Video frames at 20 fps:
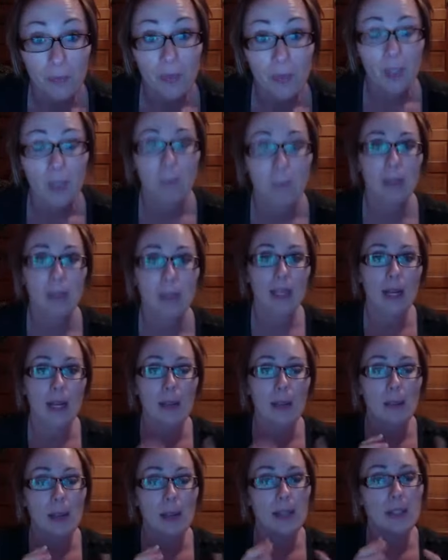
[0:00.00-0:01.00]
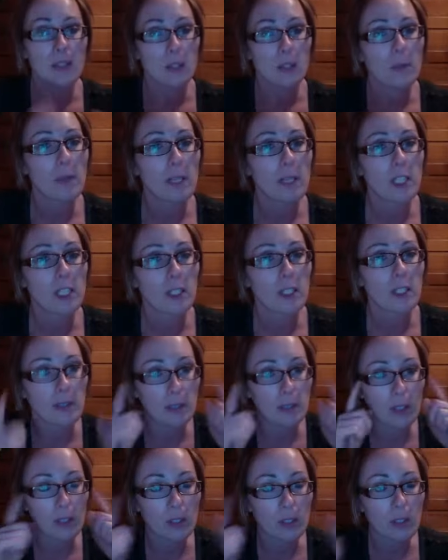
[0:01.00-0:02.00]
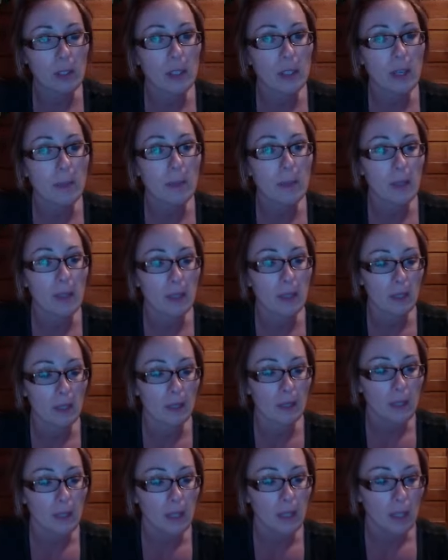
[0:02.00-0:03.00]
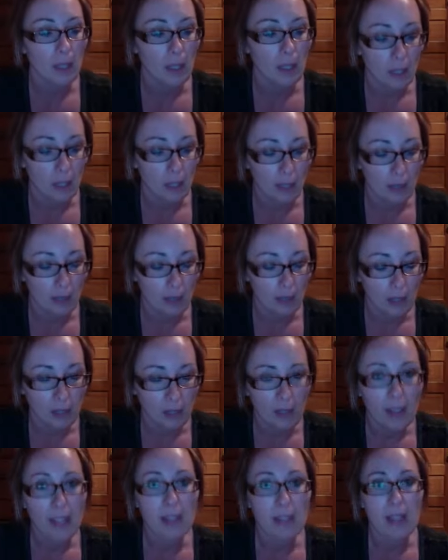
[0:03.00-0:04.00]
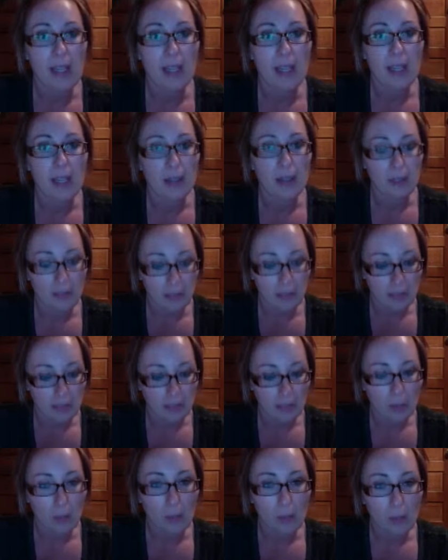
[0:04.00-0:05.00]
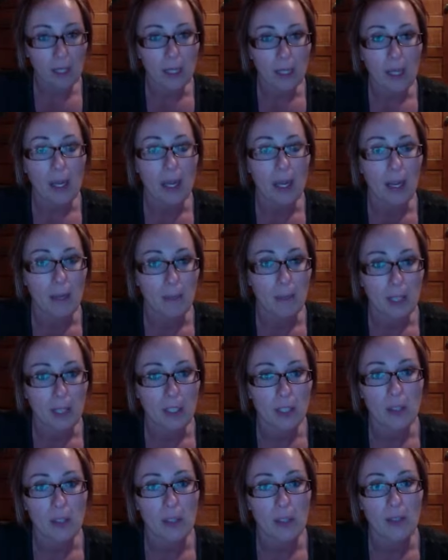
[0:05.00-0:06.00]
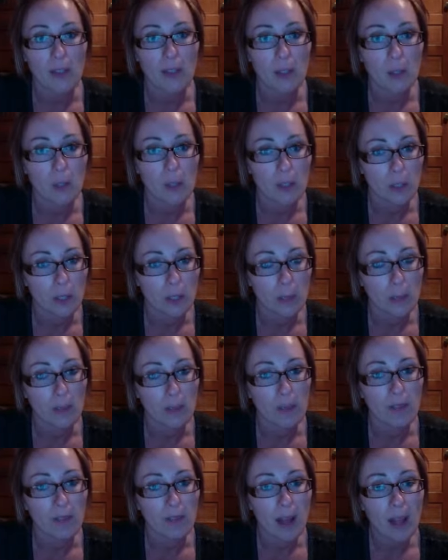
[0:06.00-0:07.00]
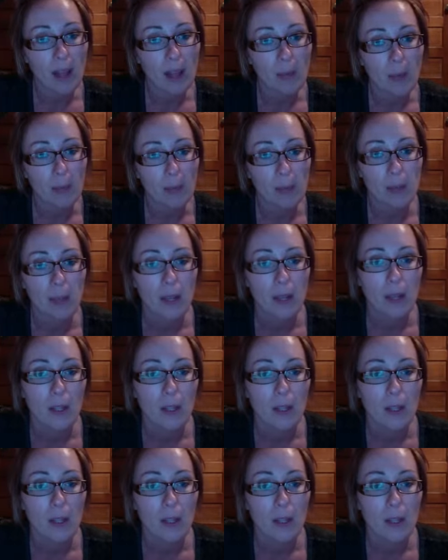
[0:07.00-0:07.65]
But mm-hmm. then I, I still make sure I have a certain number of of invites I get out every single week, and I make sure that I do a certain number of follow ups.